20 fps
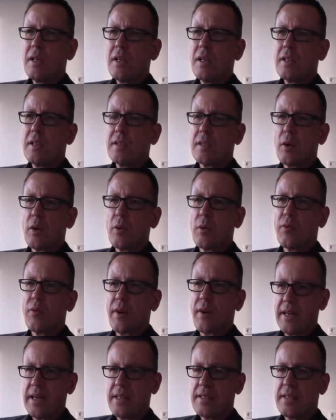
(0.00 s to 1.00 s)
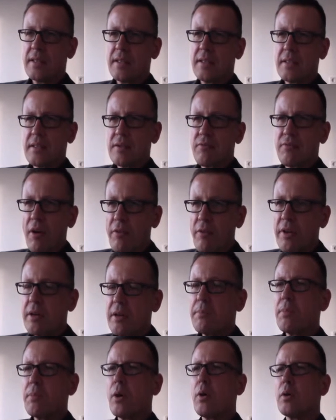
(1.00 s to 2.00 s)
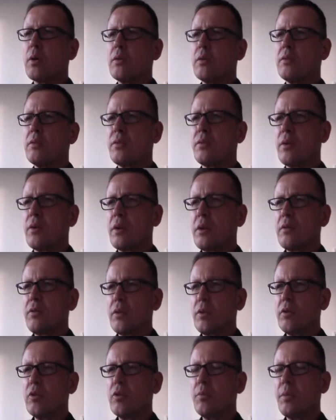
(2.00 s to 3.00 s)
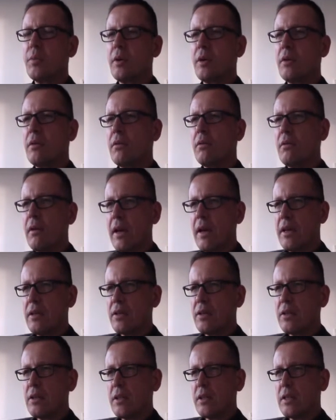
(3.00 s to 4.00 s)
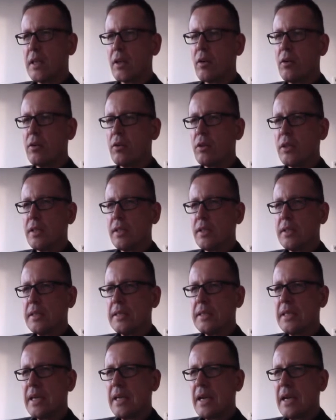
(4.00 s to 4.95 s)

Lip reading: So financing is very important for renewable energy technologies.